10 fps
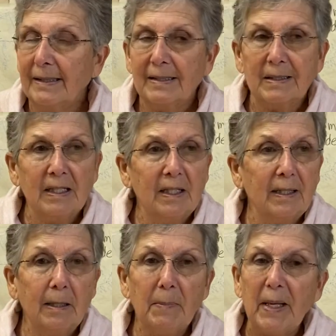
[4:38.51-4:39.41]
It's
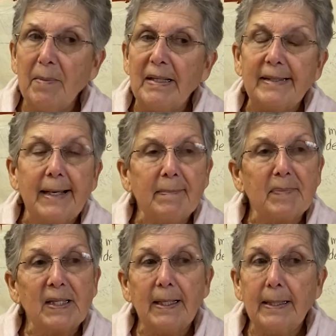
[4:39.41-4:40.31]
little baby
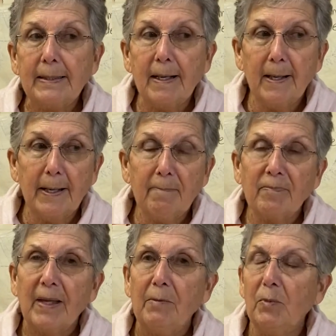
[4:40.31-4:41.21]
steps at a time,
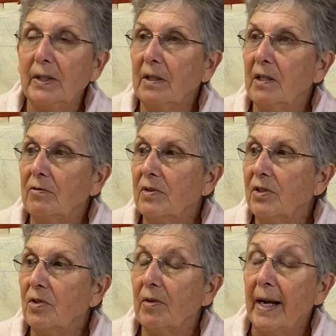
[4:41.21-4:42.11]
and when countries
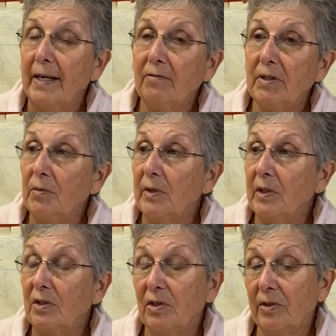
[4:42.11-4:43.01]
are angry with
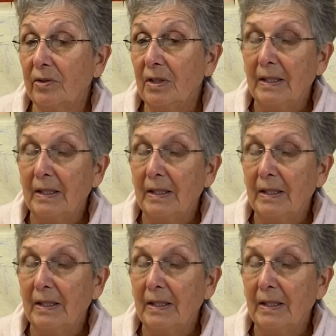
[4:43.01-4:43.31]
each other,